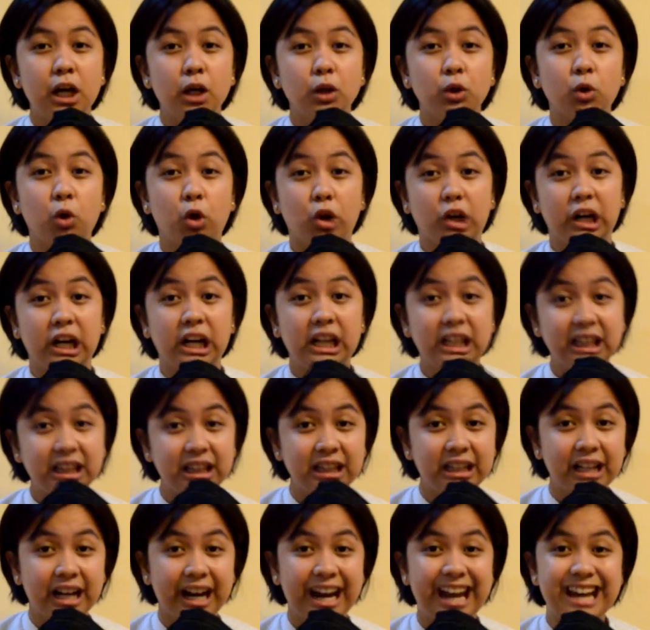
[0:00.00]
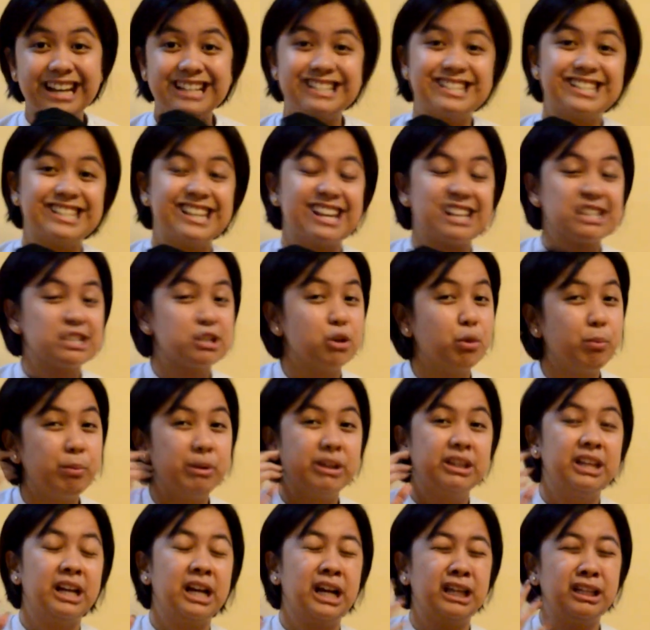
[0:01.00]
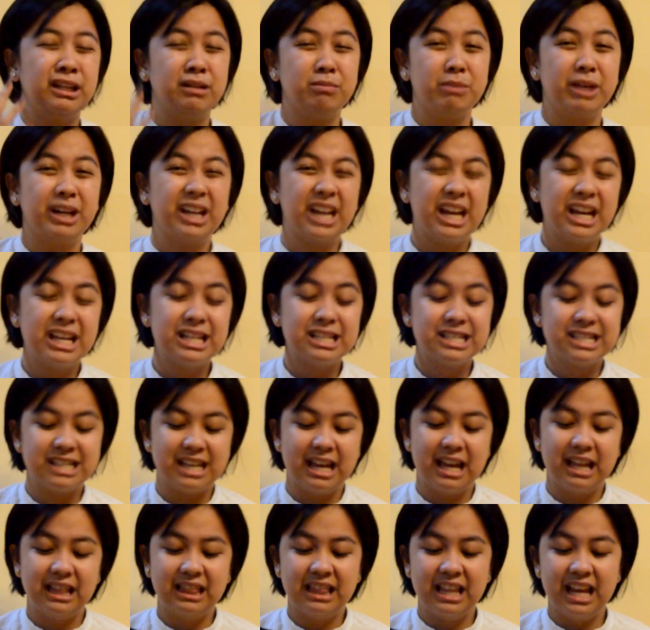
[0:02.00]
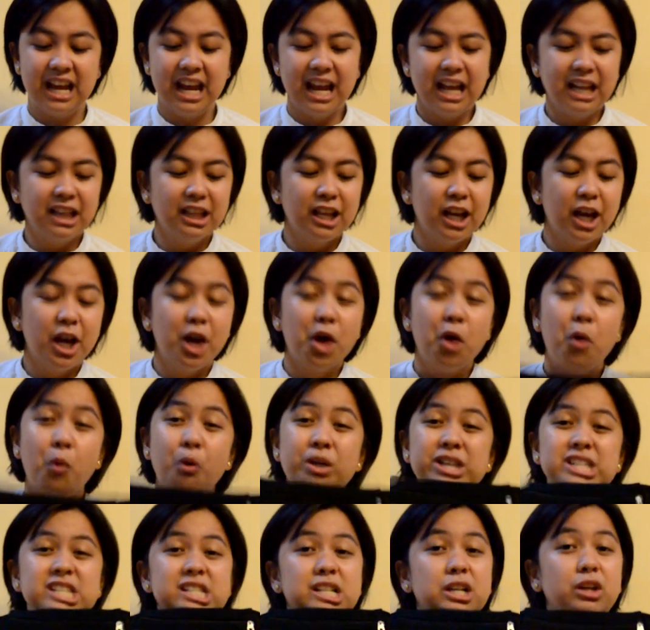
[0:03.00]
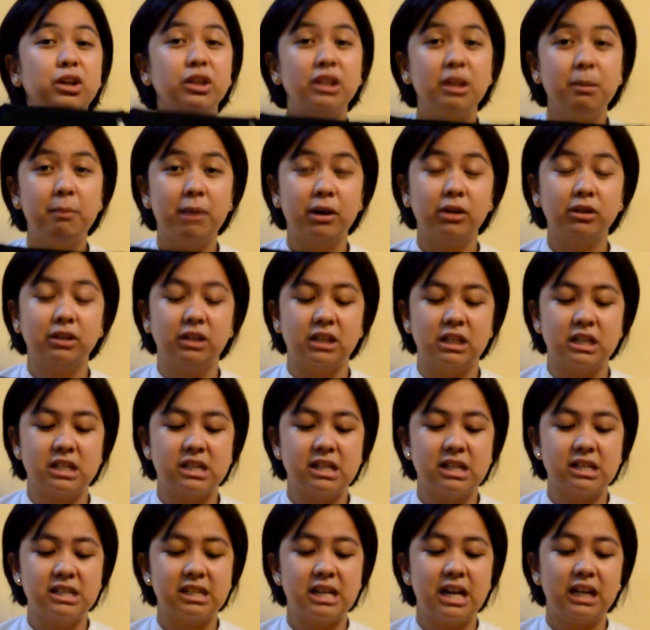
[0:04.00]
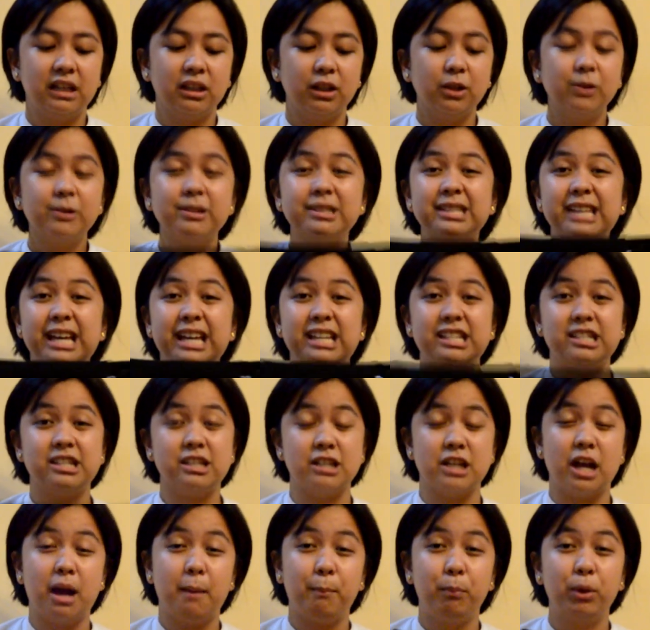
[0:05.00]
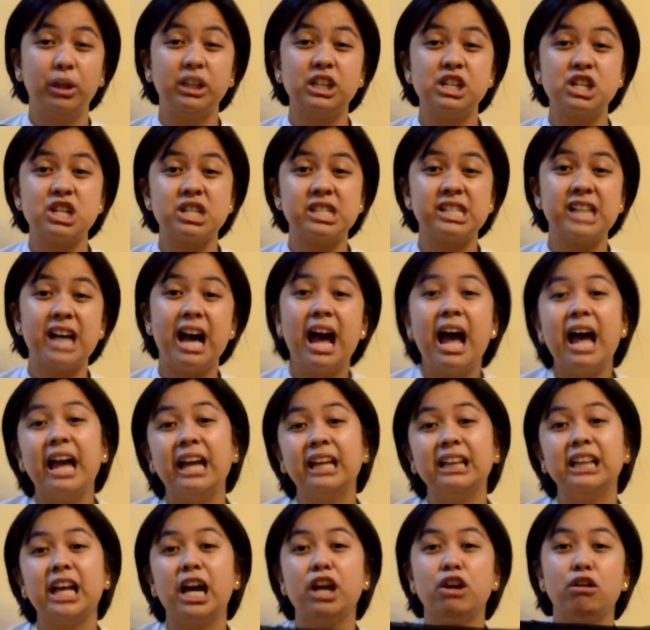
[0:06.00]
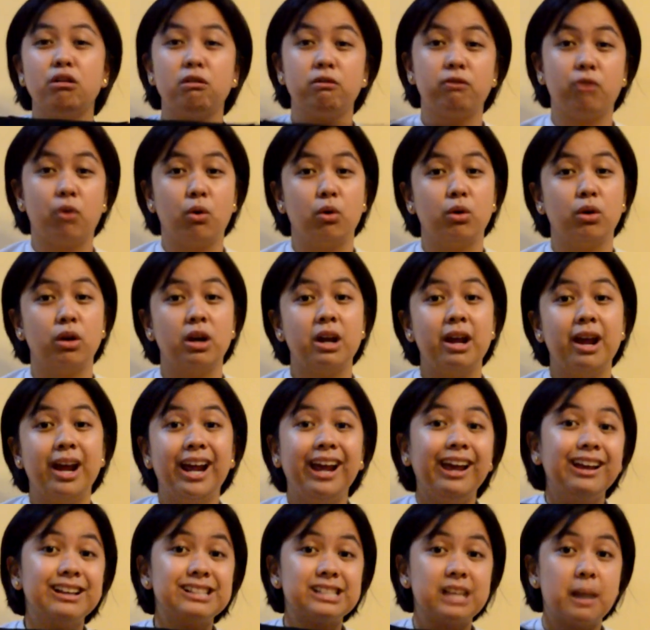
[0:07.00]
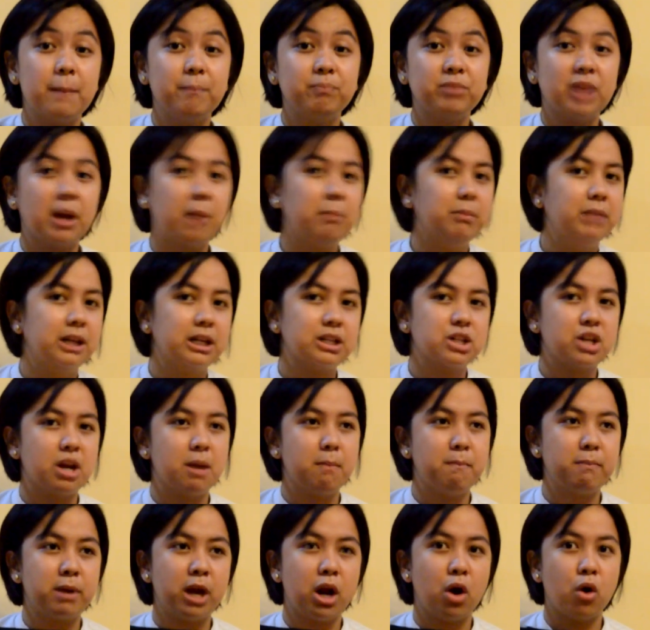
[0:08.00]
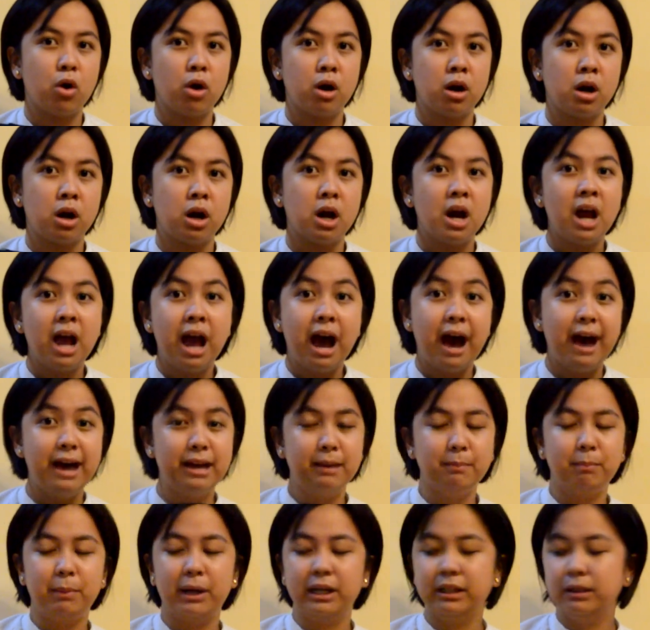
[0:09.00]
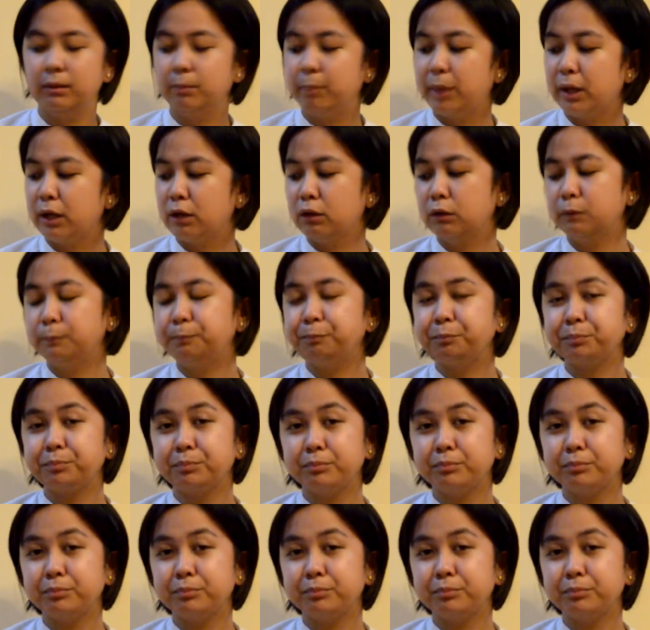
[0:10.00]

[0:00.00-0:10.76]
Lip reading: cord ng headset. So, pwede ka din mag-headset. And what's good about this is that yung size niya, pwede siya sa kahit anong phone. Except tablet, syempre, or iPad. Pero,